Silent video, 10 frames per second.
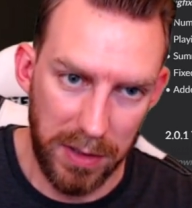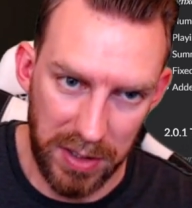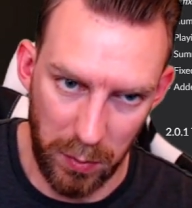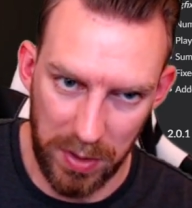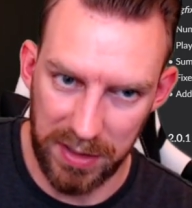
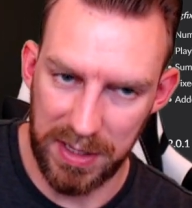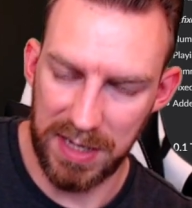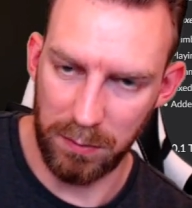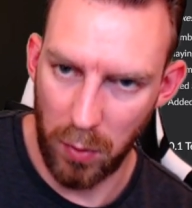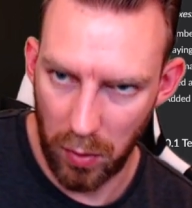So once
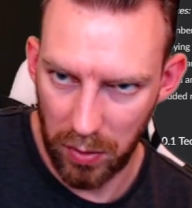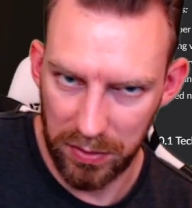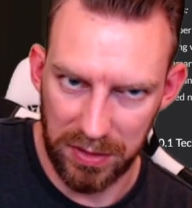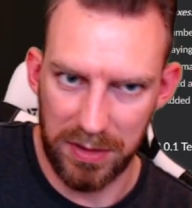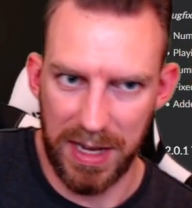there's more
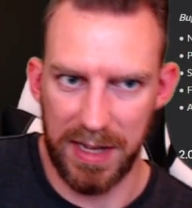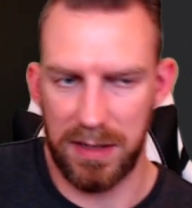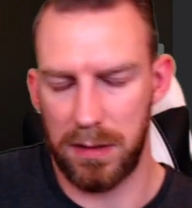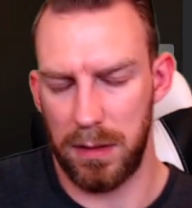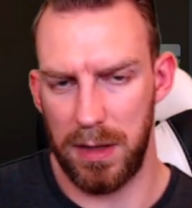to
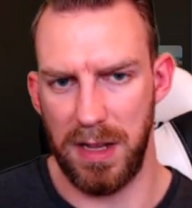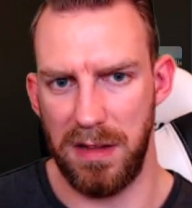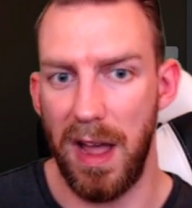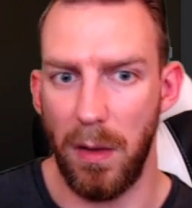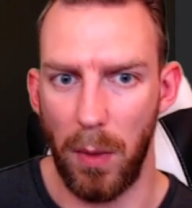test in
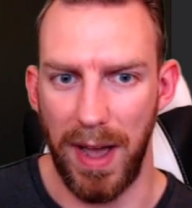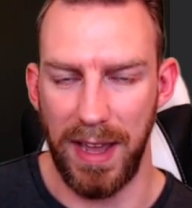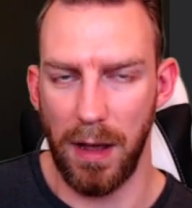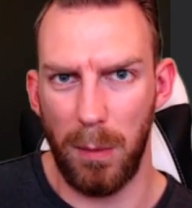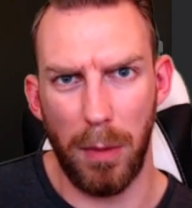that
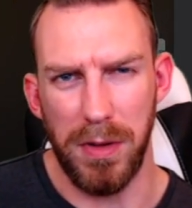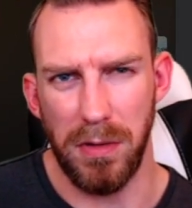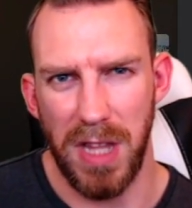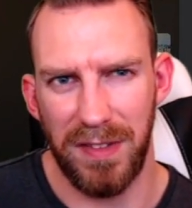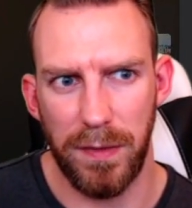way, I'll probably do
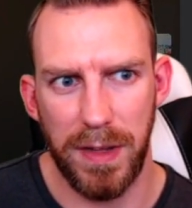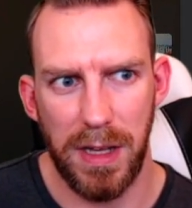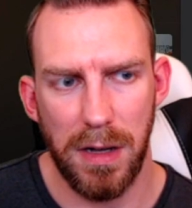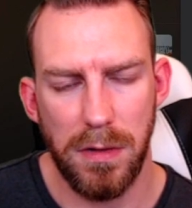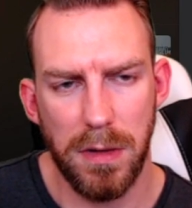another video.